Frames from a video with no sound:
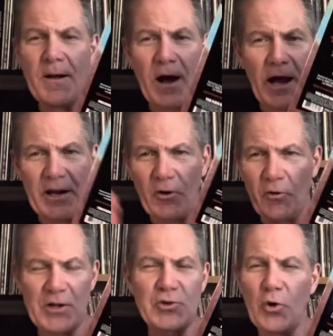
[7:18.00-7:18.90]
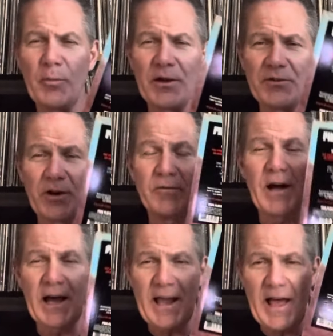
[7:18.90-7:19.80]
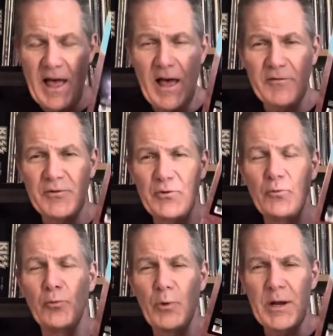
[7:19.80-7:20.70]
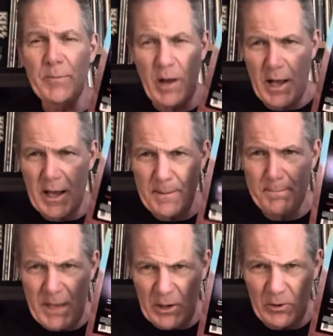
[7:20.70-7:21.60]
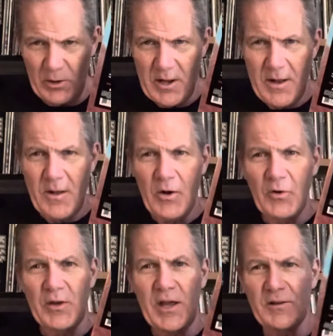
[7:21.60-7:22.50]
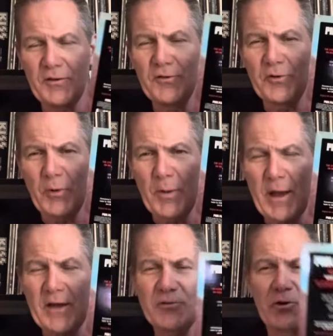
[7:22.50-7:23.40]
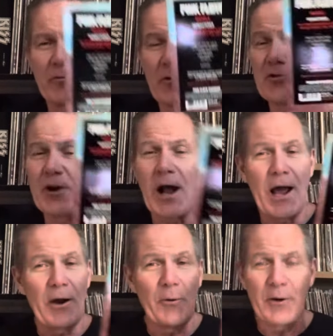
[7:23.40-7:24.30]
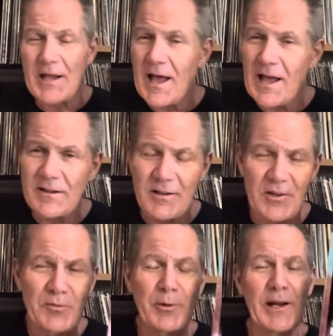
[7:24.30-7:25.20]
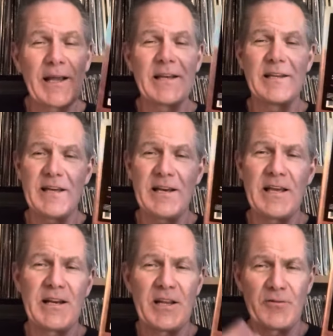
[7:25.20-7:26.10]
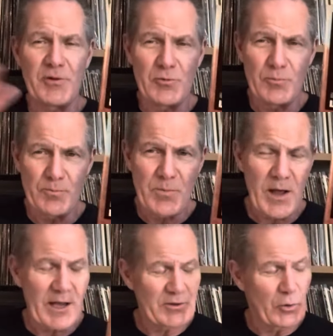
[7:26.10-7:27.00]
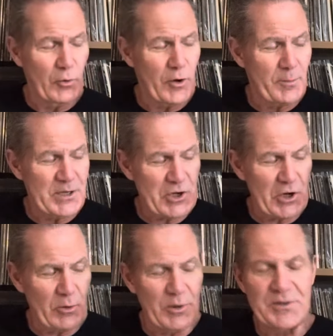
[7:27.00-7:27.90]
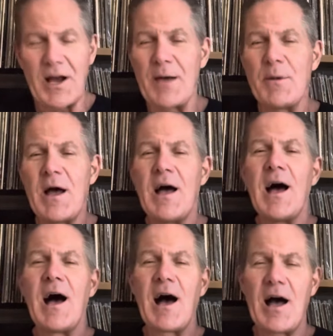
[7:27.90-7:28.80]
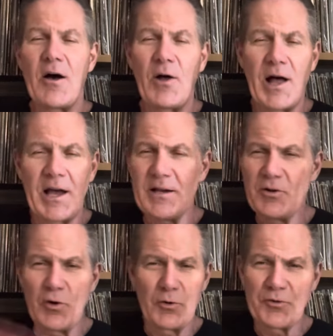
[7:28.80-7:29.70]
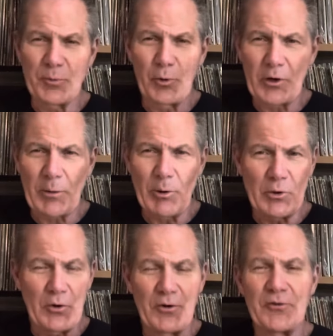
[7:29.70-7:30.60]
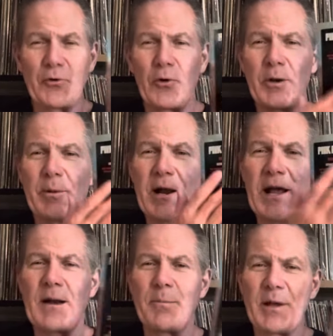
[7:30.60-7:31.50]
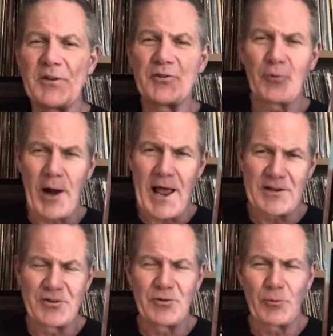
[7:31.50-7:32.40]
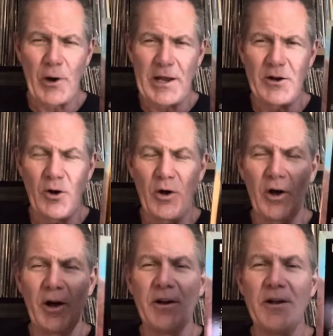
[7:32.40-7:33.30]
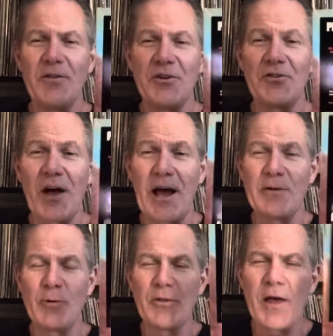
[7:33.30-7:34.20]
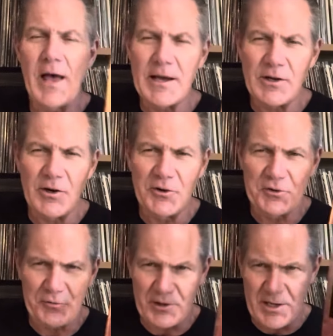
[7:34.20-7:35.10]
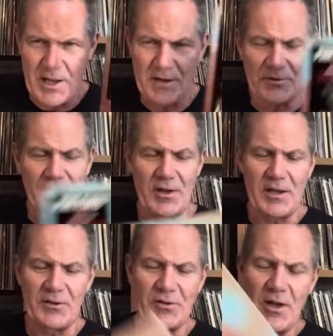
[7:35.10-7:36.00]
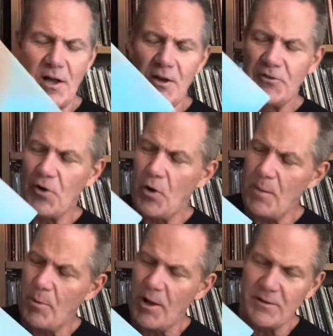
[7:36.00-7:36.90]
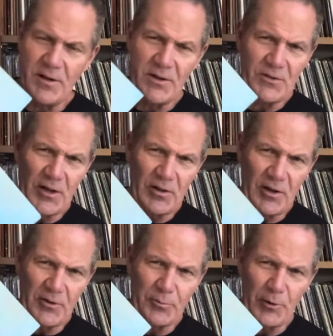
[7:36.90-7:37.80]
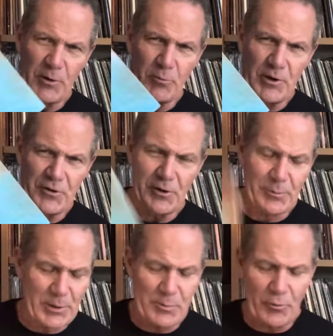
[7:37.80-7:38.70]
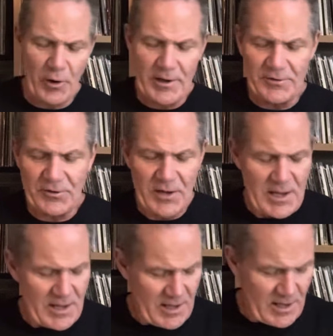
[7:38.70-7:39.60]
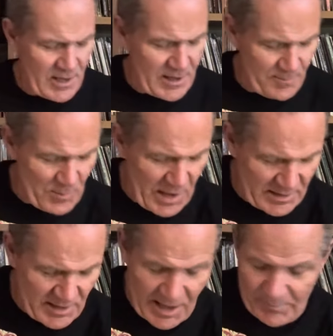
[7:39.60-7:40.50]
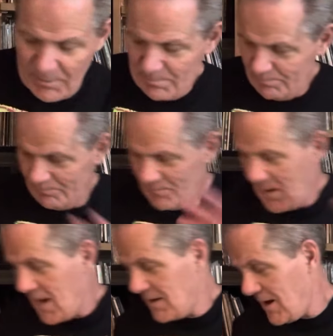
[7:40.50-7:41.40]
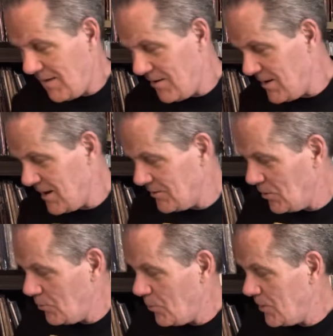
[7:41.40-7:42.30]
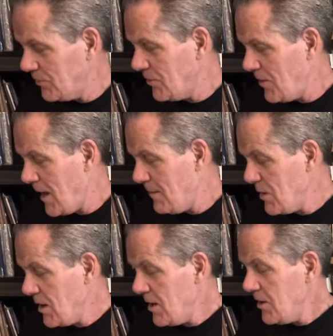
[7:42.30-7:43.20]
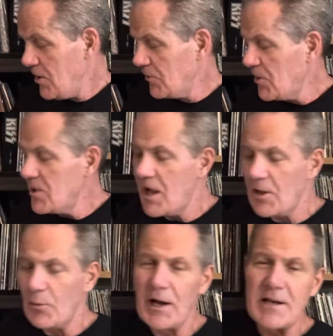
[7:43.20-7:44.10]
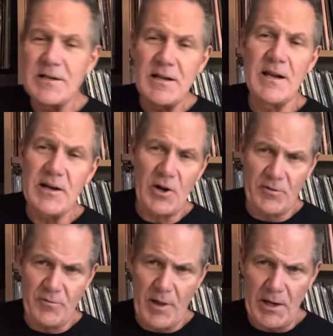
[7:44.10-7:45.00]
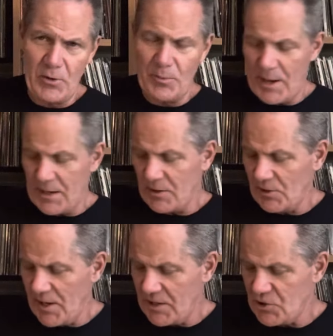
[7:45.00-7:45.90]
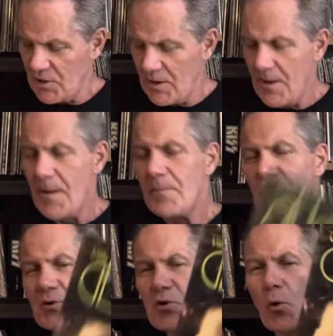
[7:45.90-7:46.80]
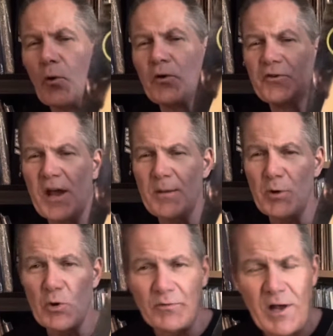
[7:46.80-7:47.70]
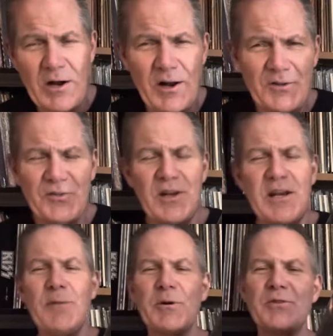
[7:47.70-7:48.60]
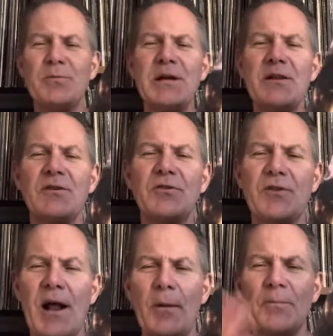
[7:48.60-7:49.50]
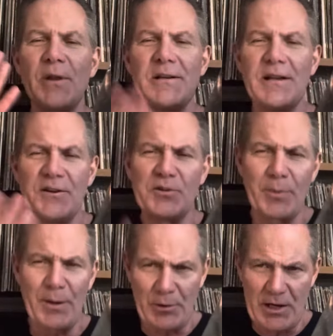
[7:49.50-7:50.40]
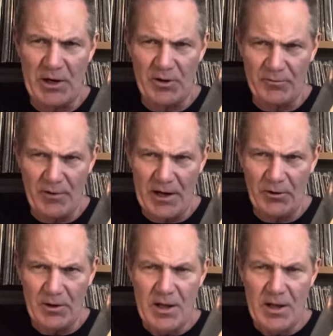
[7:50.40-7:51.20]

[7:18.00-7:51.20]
I had already told myself, I have to rebuy Meddle. Okay, this is the remastered version. I already had this, but like an idiot, if you, I told on my channel one time, how I, doing some work, I won't go into the story, but I got a big scratch right on the side with echoes, for God's sakes. So I bought this. I thought it was pretty reasonably priced. Uh, had to have it. Had to have it. That's all there was to that. Here's another one I needed on vinyl in my collection. The Doors debut. I've got it on CD, but to me, this is an album that needs to be played on vinyl.